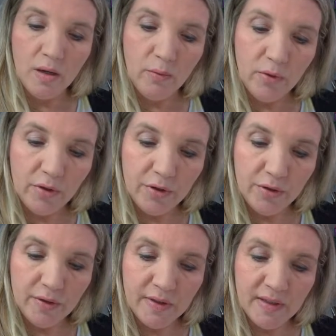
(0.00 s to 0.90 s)
We're going to do
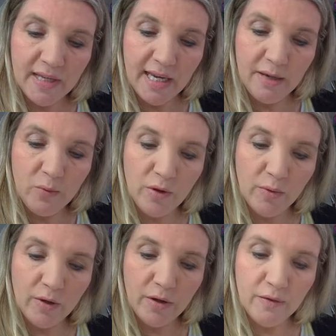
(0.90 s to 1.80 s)
the same with
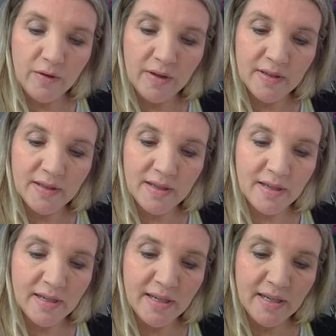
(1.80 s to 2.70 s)
one over this
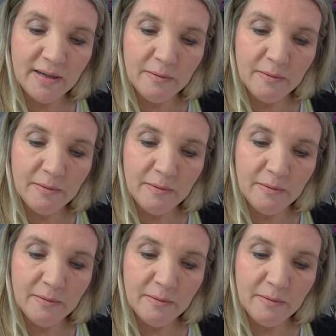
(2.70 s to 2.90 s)
side.